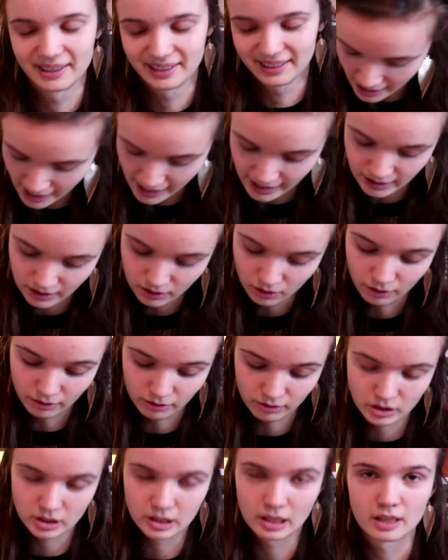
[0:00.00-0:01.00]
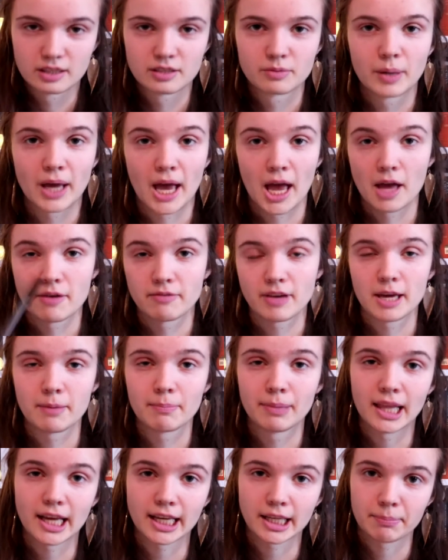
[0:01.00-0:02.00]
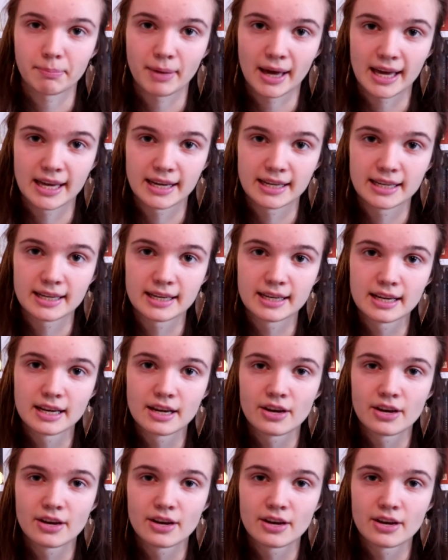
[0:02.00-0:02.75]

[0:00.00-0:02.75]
And of course last we have a black pen